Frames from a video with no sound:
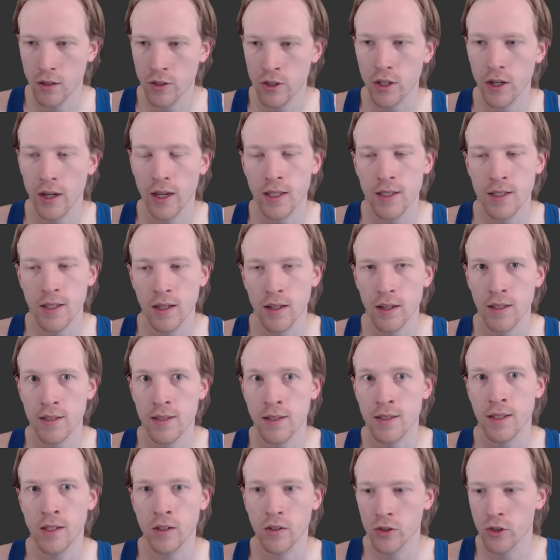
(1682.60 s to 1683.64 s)
or sorry, it's a
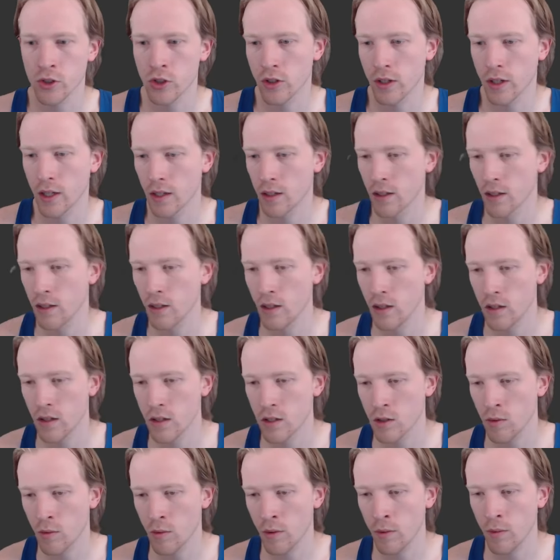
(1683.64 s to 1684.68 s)
single string.
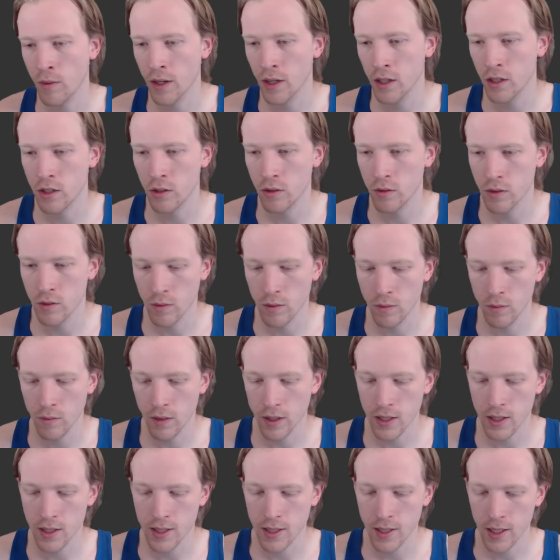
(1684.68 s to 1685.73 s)
So what we want to do is we
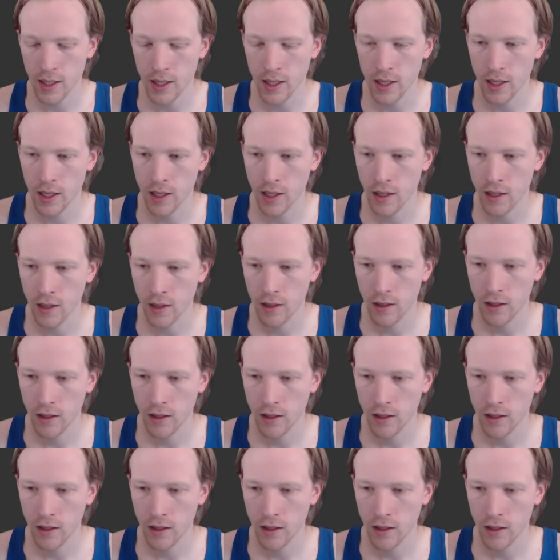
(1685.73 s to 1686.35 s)
want to say